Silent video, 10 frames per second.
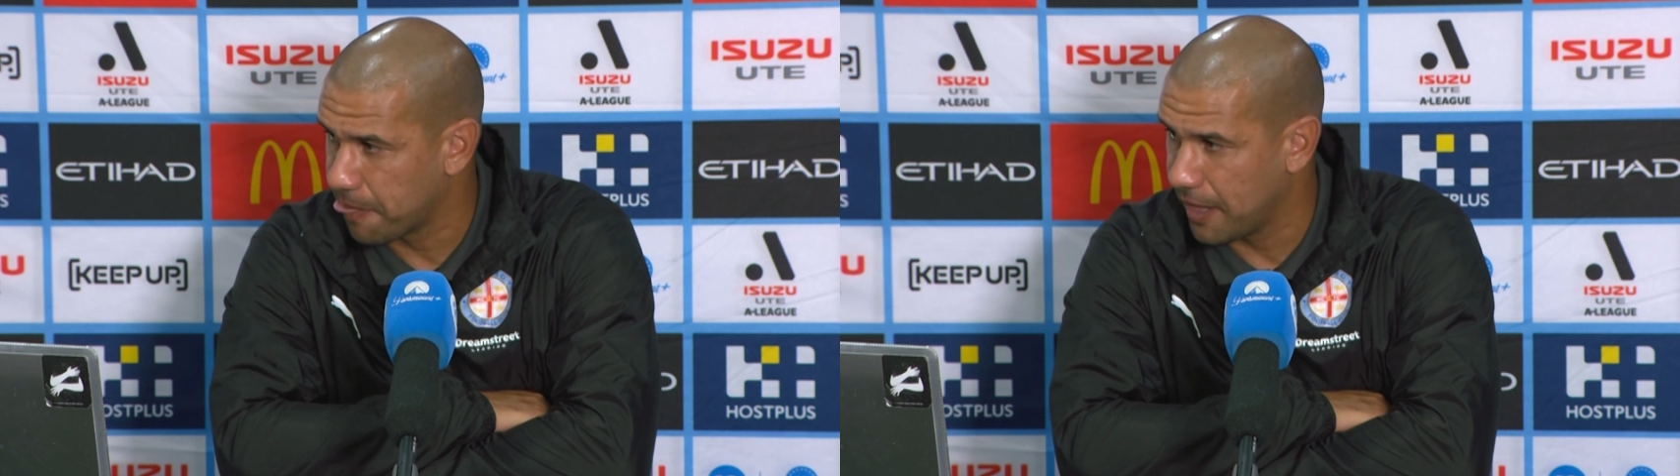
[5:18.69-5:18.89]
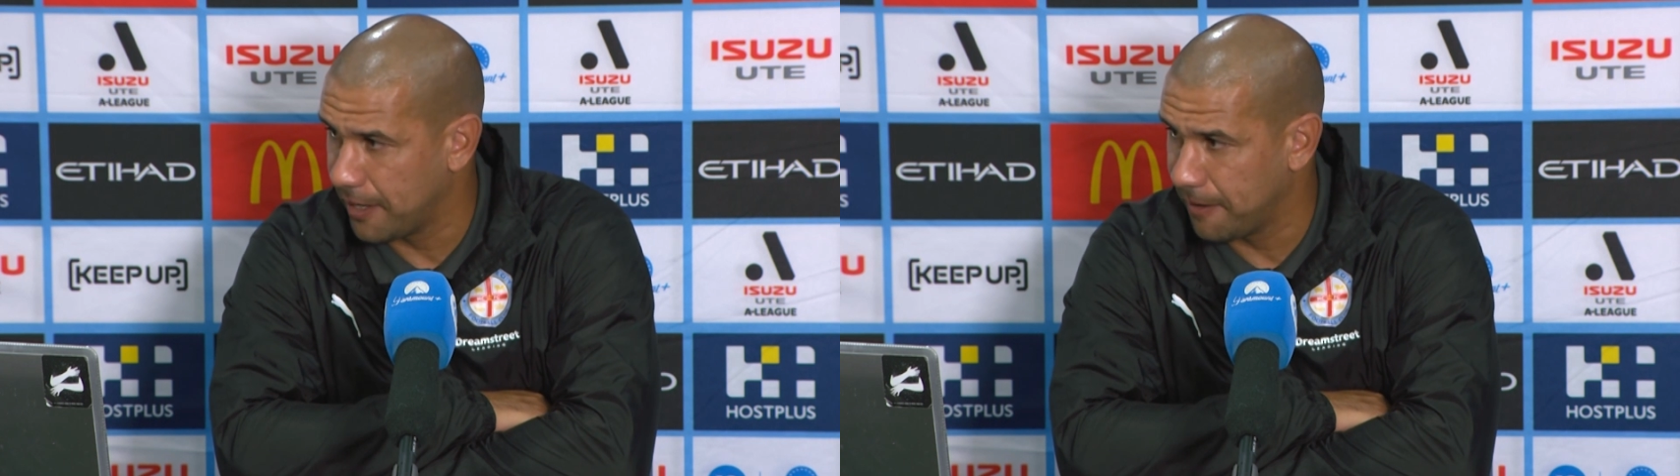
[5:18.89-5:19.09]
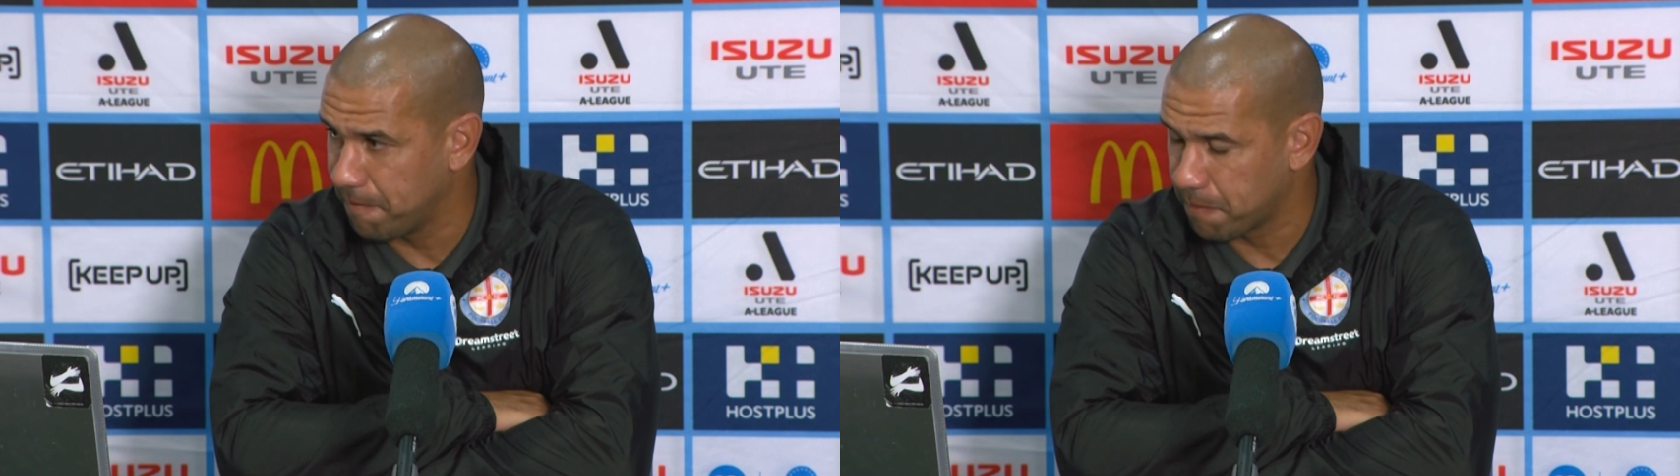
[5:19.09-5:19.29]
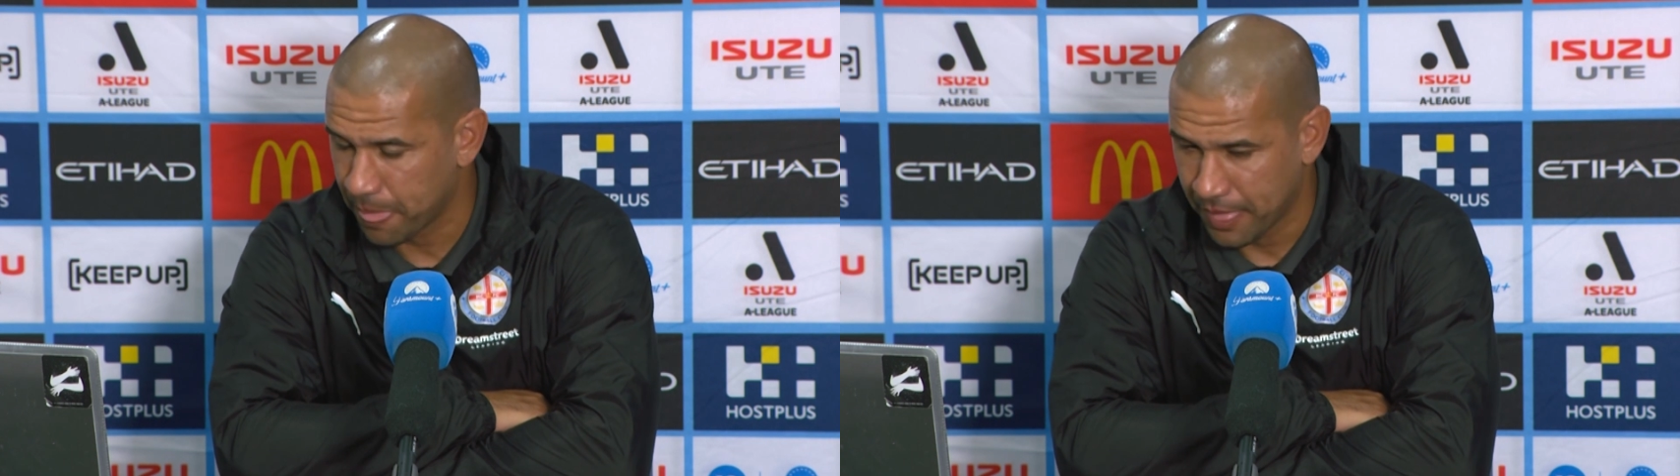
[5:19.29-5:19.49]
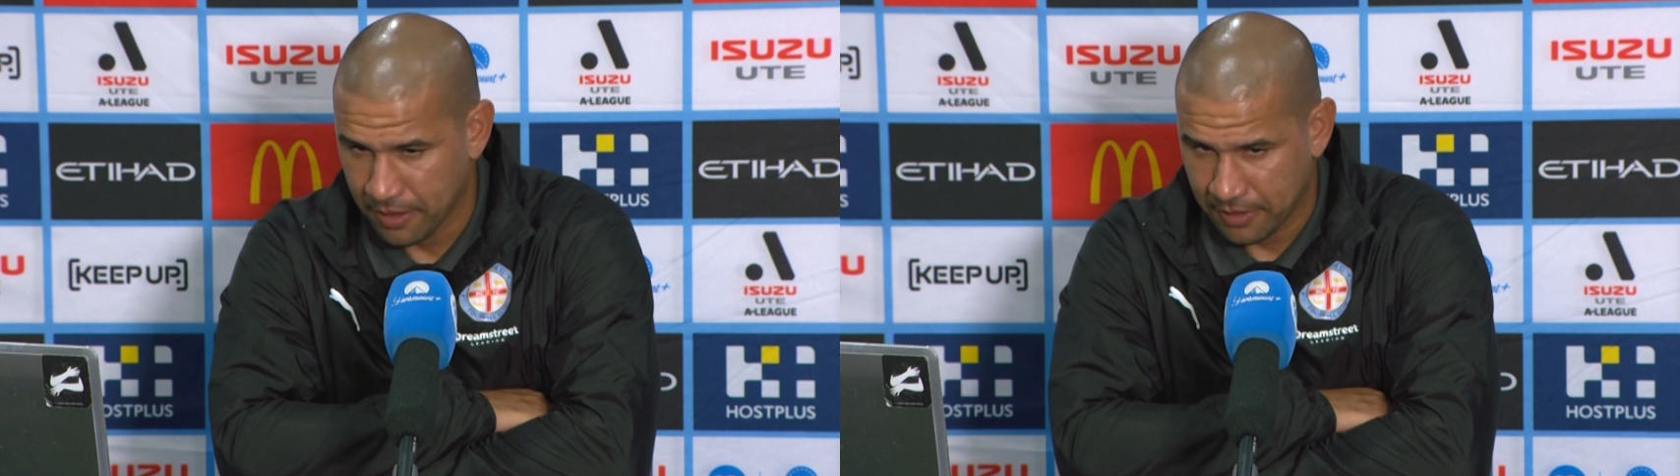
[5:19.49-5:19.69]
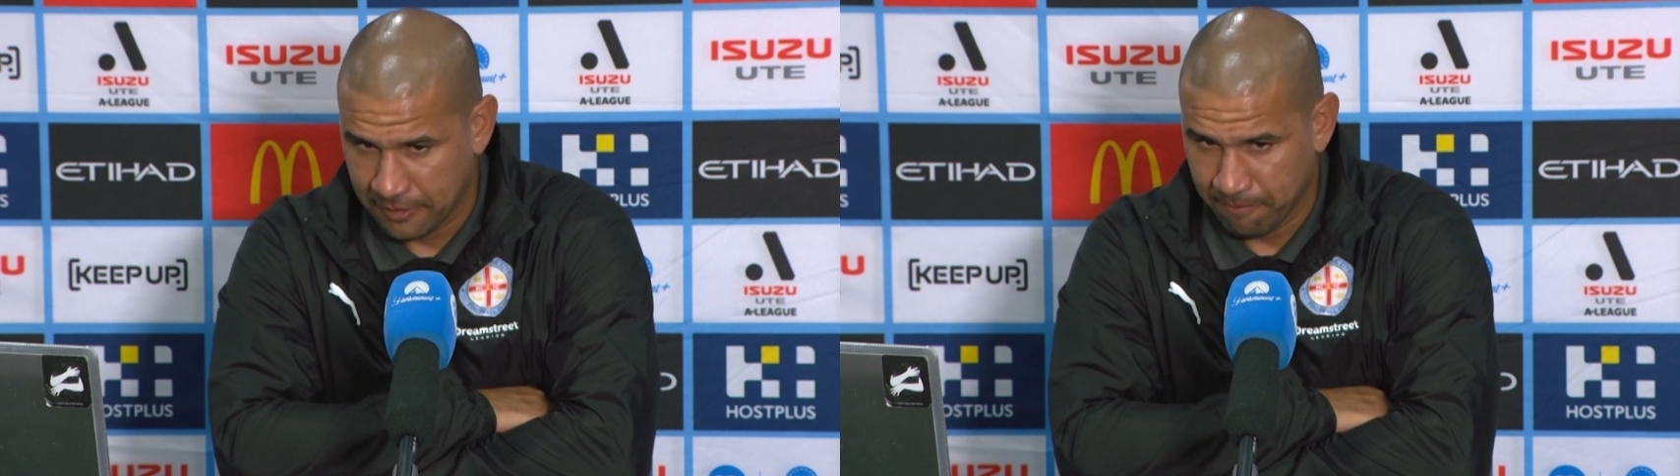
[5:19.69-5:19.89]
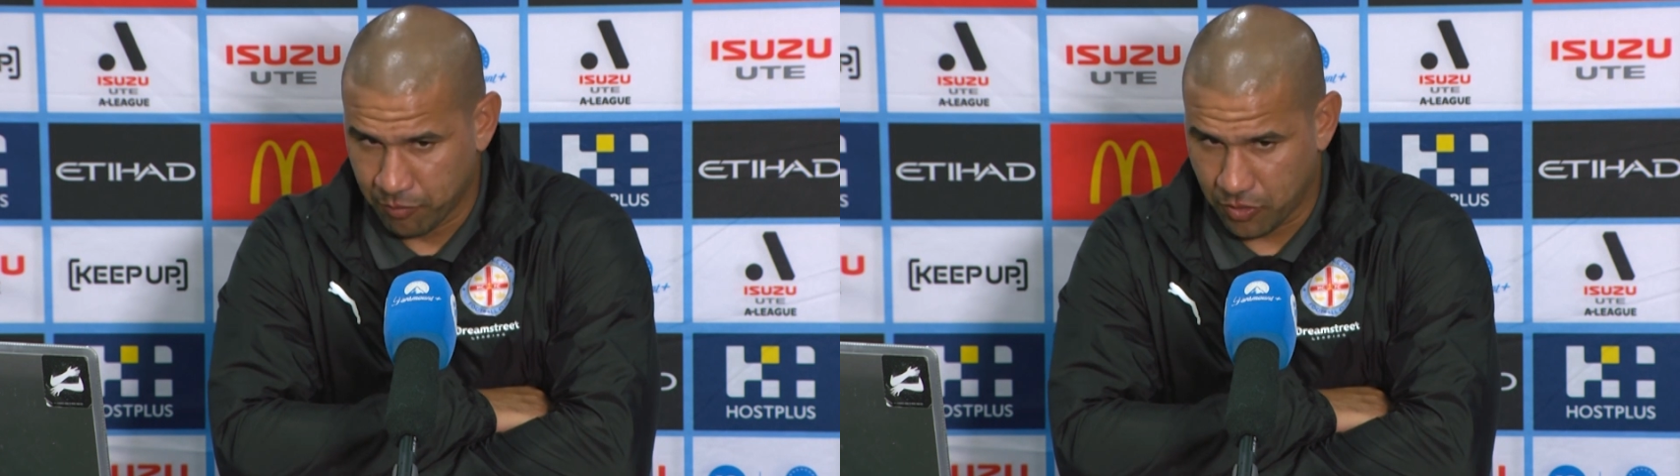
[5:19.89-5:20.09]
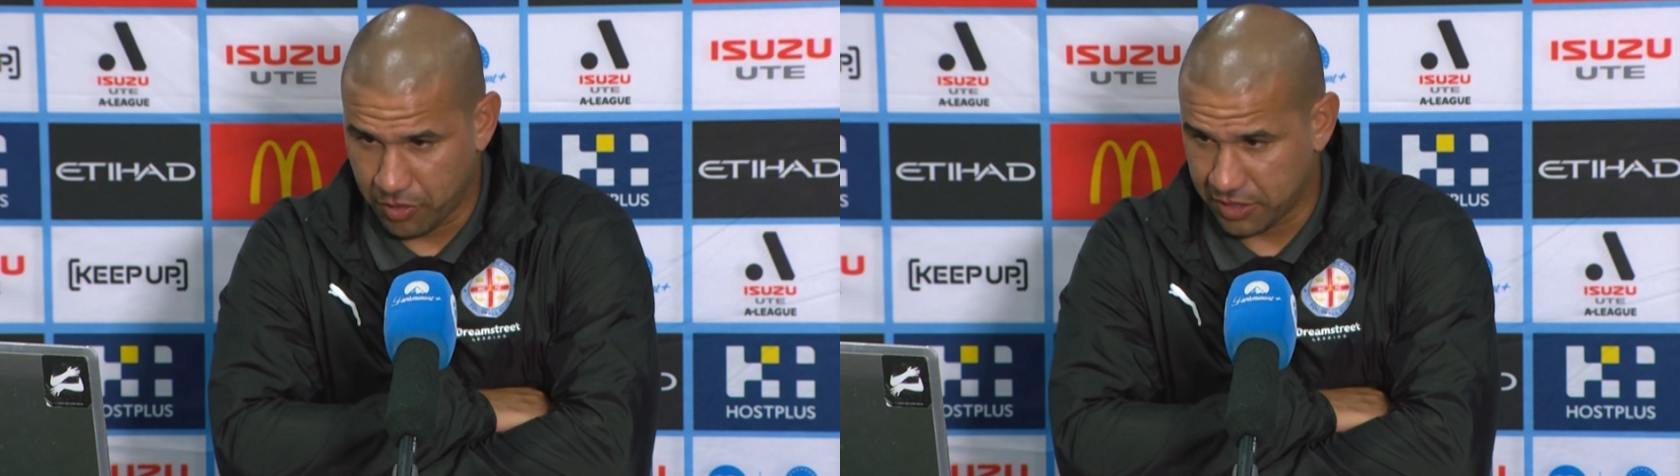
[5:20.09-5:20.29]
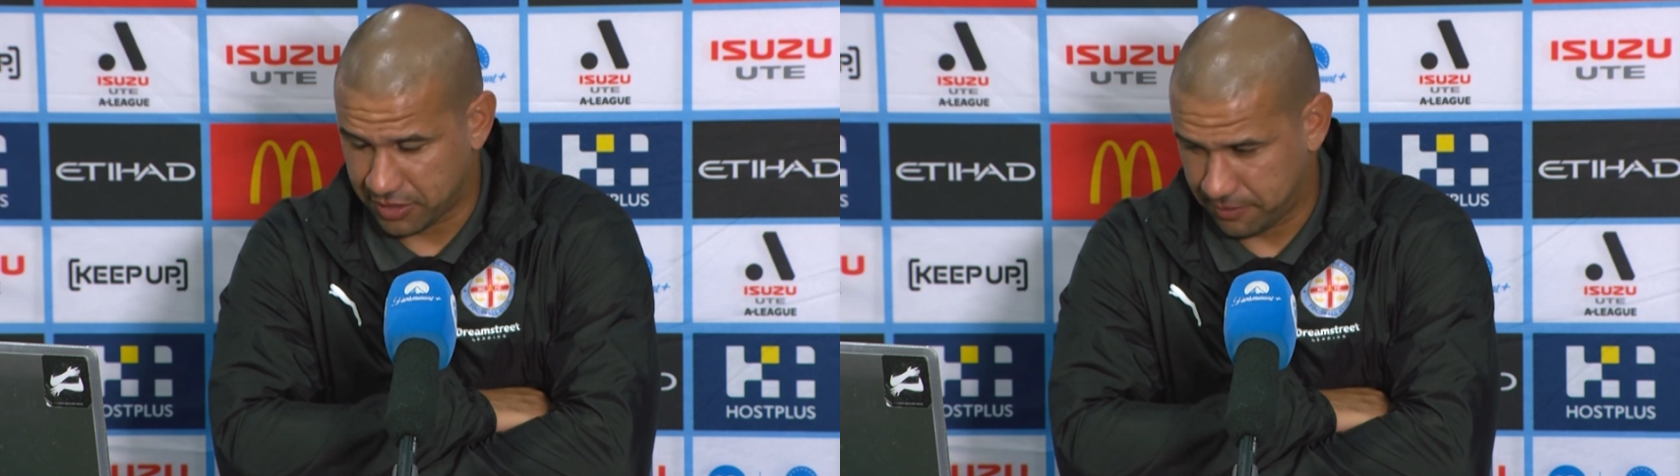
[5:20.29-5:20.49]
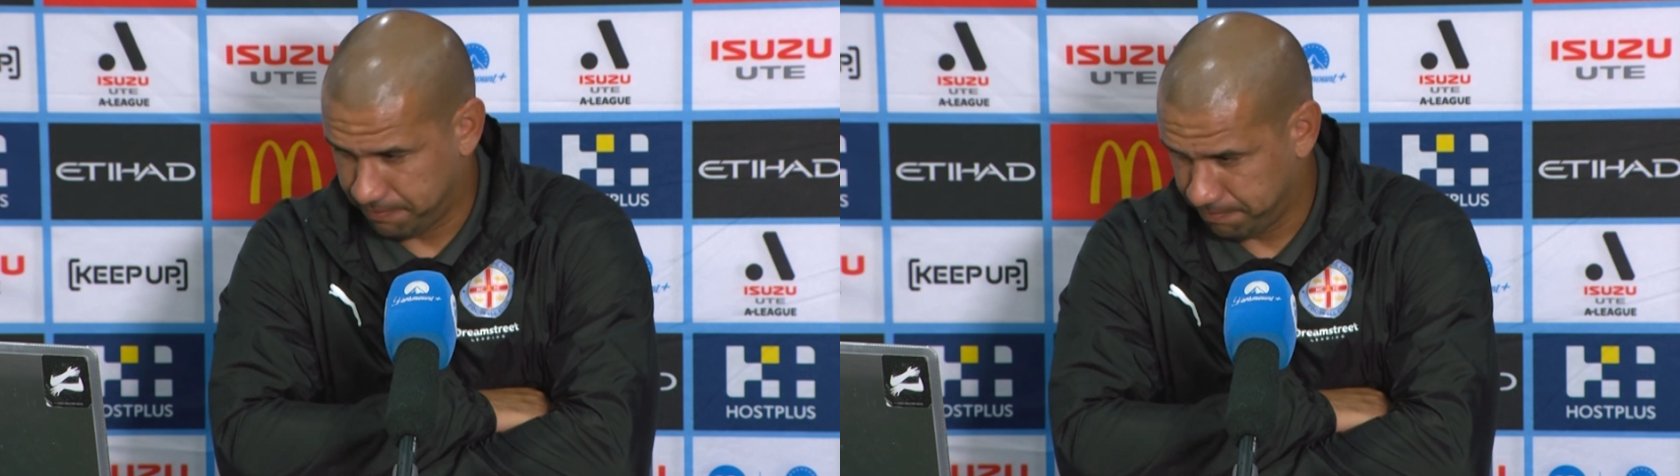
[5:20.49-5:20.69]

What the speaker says: The rest,